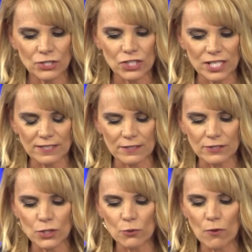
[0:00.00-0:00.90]

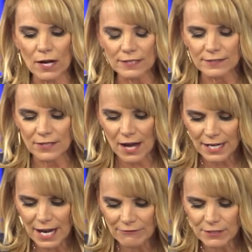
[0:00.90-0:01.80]
Jesus, who walks
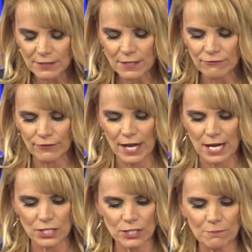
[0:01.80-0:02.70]
not after the
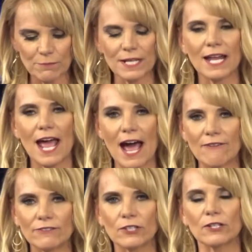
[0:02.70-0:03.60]
flesh, but
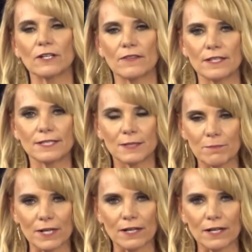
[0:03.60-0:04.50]
after the
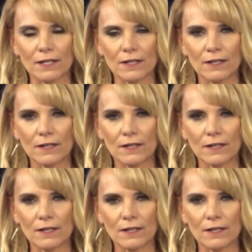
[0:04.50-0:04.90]
Spirit.